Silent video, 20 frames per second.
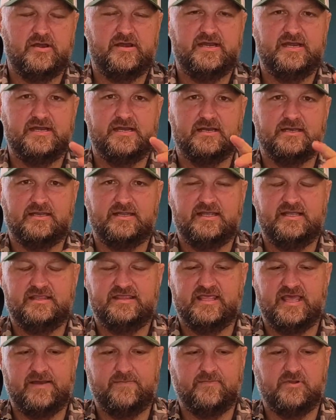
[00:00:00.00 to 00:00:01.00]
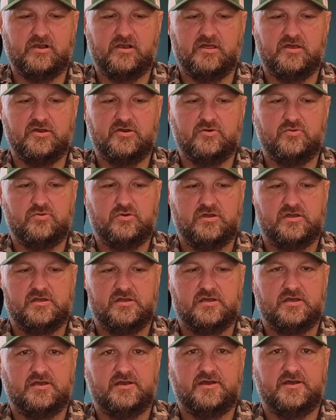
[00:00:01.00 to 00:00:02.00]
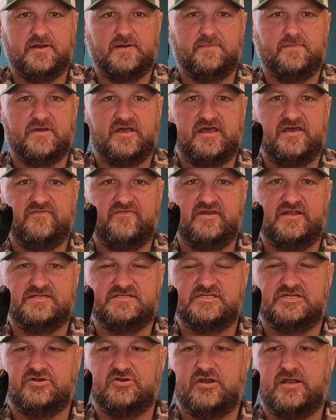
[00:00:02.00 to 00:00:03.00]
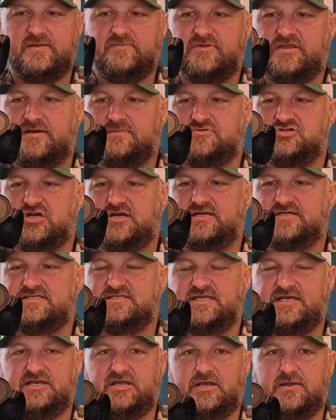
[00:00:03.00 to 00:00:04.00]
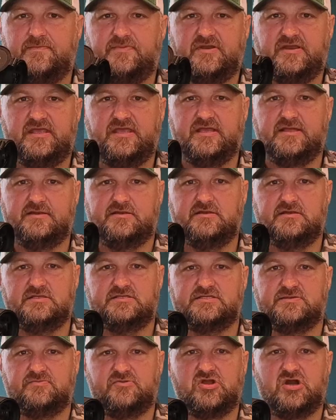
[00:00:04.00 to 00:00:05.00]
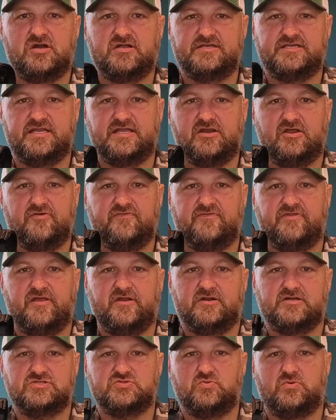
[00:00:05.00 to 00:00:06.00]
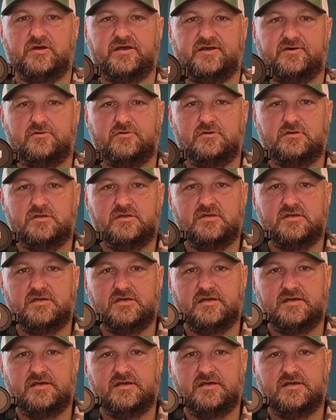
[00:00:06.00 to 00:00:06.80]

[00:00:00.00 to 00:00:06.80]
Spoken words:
I need to link that below. I have an Instagram that I'm trying to set up and get some content over there as well.